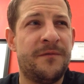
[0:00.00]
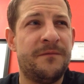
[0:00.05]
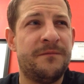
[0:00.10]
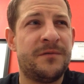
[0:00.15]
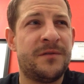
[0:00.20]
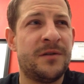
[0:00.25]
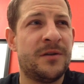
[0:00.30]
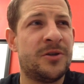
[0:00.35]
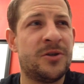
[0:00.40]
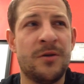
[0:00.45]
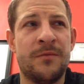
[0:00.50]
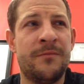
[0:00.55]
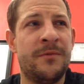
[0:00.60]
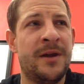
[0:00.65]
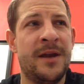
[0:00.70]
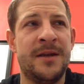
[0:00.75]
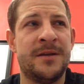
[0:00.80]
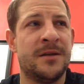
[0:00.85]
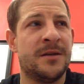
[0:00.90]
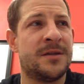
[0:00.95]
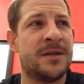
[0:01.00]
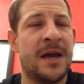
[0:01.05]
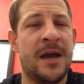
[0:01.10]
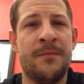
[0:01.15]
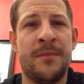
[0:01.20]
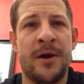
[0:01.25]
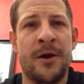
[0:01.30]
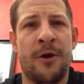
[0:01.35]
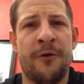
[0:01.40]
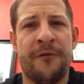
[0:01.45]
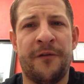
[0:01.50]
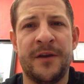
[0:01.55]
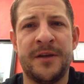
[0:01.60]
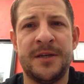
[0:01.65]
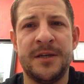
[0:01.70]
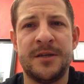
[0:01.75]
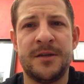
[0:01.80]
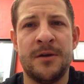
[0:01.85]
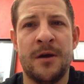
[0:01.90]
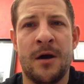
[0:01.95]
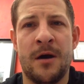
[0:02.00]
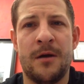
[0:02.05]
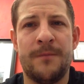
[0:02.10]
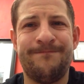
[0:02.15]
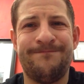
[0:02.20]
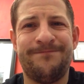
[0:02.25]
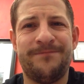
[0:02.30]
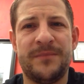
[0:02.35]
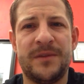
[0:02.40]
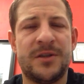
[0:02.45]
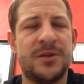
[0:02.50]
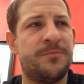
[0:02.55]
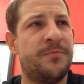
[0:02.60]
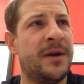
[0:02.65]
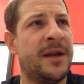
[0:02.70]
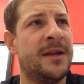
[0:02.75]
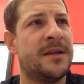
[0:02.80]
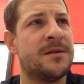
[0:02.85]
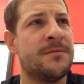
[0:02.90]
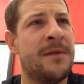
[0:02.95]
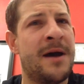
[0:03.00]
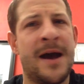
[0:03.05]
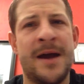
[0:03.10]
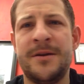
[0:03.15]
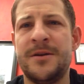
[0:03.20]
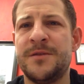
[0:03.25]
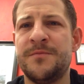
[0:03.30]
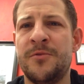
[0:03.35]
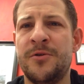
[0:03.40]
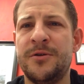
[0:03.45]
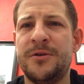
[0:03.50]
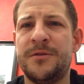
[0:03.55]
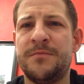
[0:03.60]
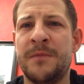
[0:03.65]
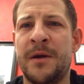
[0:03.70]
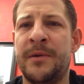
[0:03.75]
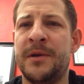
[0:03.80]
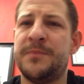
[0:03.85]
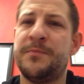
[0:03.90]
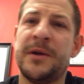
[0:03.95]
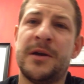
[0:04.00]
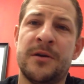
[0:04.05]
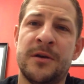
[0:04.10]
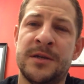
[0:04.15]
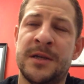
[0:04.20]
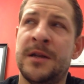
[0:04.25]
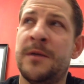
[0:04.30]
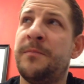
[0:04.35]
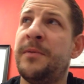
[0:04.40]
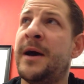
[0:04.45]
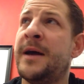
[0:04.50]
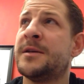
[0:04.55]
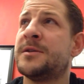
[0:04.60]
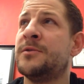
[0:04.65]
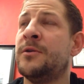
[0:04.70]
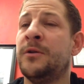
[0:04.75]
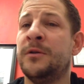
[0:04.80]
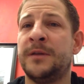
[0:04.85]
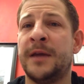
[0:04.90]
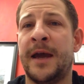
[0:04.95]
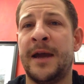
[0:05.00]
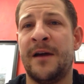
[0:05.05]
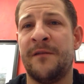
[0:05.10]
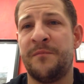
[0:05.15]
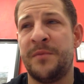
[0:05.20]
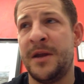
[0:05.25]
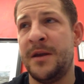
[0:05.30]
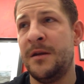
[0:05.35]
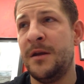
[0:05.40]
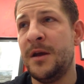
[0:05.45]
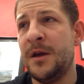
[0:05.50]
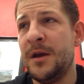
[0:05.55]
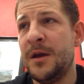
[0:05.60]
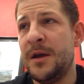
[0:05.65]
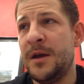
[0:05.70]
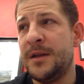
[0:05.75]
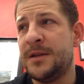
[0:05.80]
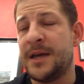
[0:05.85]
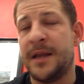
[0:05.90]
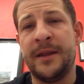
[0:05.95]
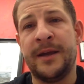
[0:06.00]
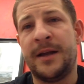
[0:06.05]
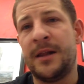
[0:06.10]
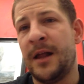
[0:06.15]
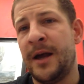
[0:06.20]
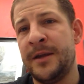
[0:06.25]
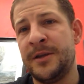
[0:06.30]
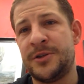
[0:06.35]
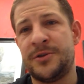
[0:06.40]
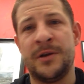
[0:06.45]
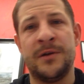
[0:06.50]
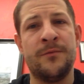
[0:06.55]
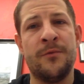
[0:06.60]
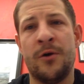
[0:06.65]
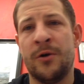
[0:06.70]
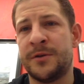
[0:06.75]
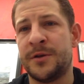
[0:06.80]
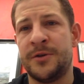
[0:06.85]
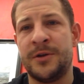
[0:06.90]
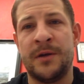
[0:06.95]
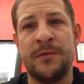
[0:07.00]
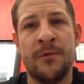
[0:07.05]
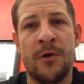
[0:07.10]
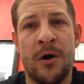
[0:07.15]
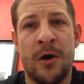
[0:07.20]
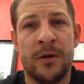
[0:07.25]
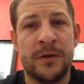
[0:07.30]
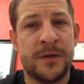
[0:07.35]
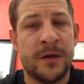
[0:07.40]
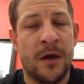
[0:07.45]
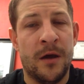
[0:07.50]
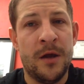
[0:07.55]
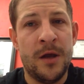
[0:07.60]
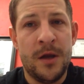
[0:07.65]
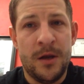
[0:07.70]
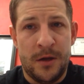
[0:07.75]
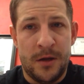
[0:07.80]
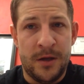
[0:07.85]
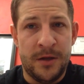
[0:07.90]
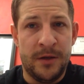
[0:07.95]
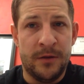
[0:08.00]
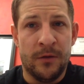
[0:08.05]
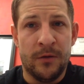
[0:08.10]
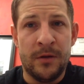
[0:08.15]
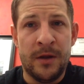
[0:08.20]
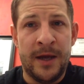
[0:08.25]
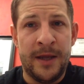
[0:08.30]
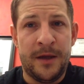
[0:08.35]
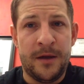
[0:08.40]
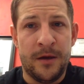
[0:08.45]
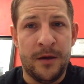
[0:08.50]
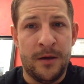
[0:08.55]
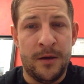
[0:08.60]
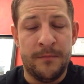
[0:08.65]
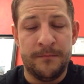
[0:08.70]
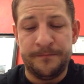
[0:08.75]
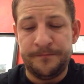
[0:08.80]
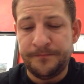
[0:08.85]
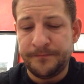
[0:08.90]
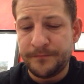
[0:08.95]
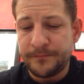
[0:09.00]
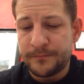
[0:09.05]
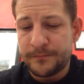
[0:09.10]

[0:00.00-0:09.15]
for some reason, sat in my office, it's not springing to mind as much. Maybe it's because in the past all day I've been telling clients drink water, and you look like you